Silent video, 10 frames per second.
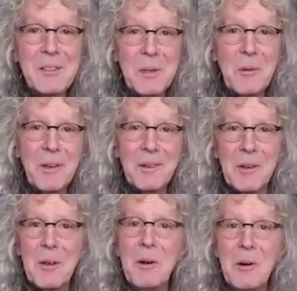I wanted to
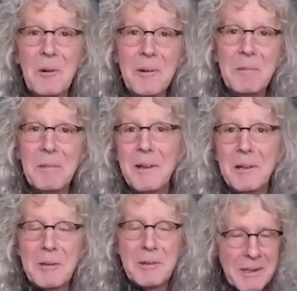know. Thank
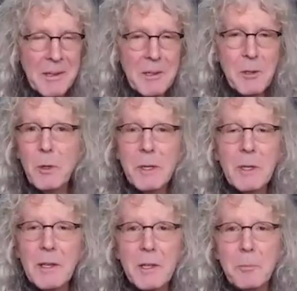you. You read me
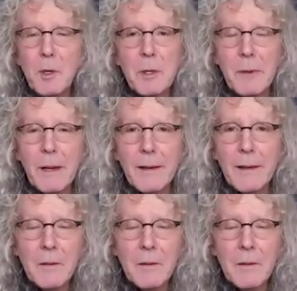like a book, Marion.